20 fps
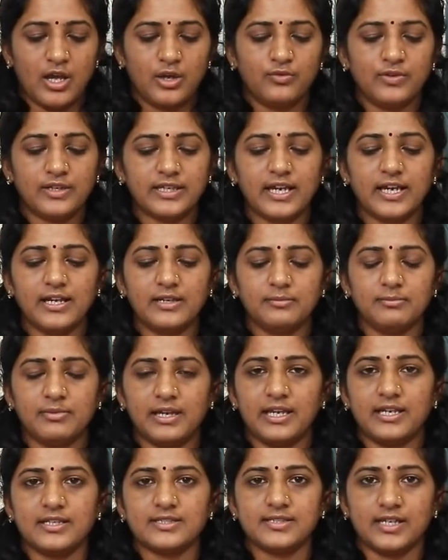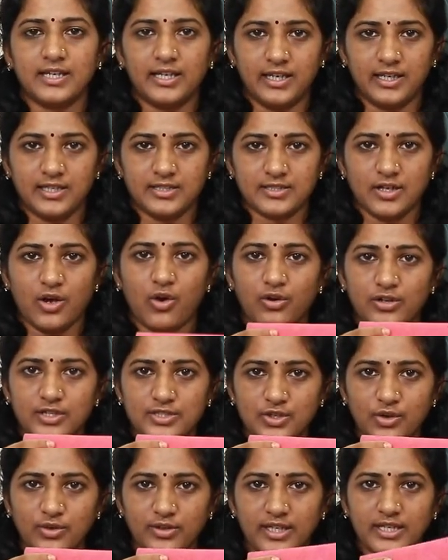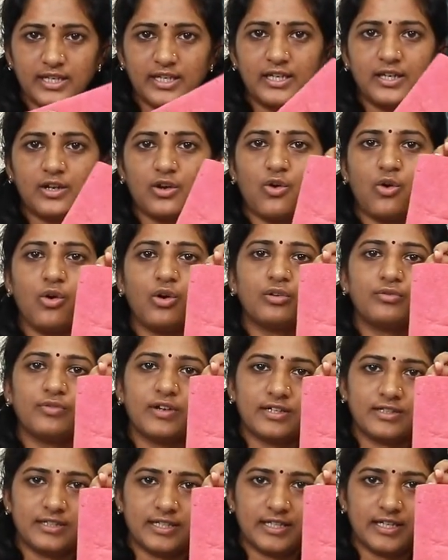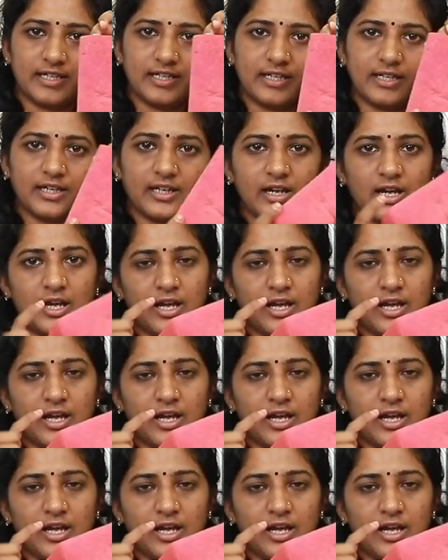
we can make it horizontally or vertically.